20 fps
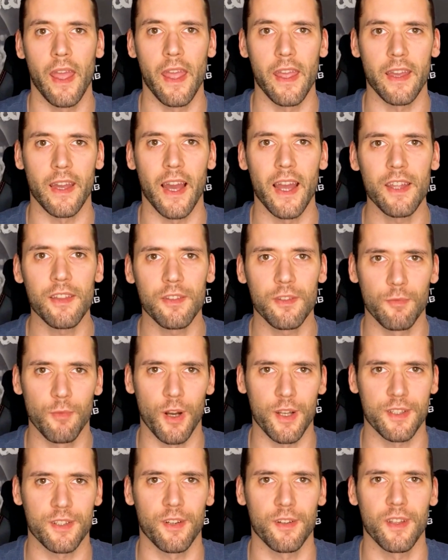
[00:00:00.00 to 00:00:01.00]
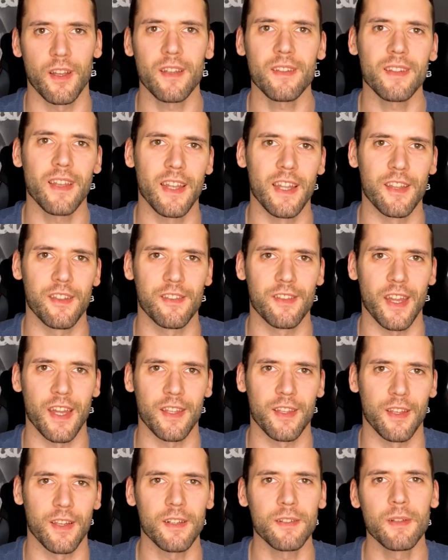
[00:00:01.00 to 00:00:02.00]
Hey guys, what's going on? It's
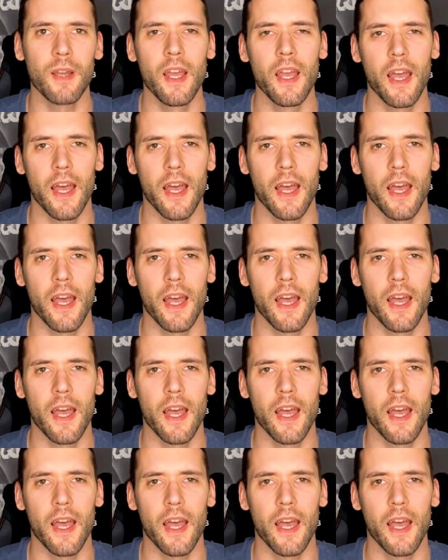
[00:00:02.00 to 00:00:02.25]
Seth here,